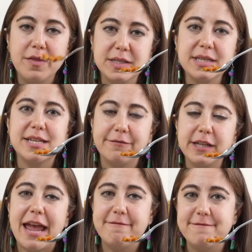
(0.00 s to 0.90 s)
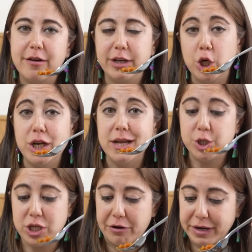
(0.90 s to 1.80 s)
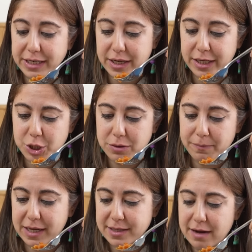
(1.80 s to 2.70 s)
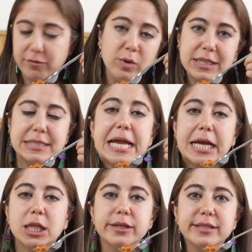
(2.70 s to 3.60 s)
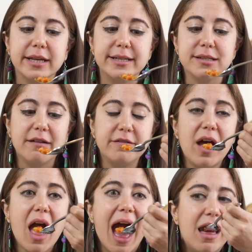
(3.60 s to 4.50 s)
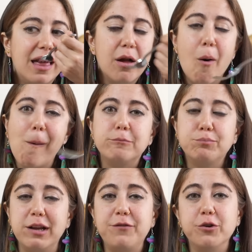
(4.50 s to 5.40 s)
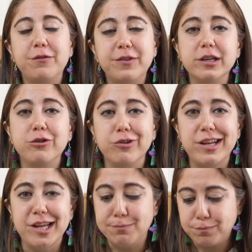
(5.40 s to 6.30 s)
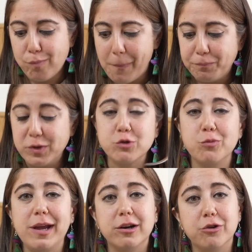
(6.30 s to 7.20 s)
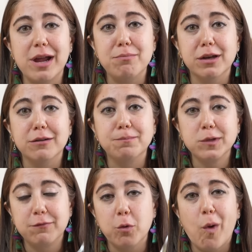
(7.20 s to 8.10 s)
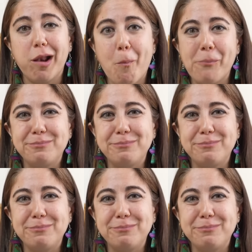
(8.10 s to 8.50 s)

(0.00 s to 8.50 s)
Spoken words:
This is definitely a very good sharing dish because everyone can just take a little slice off of it. But if you're feeling greedy, this would make a great meal for one.